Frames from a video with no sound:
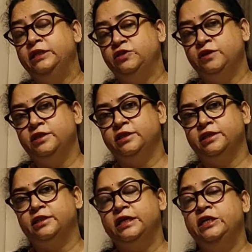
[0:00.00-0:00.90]
we start
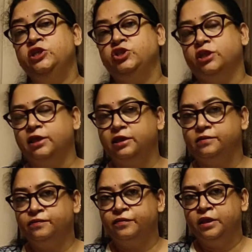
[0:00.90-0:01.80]
it with a lot of
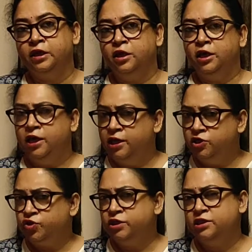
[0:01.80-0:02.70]

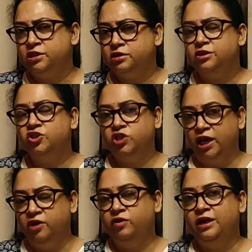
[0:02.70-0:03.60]
interest initially.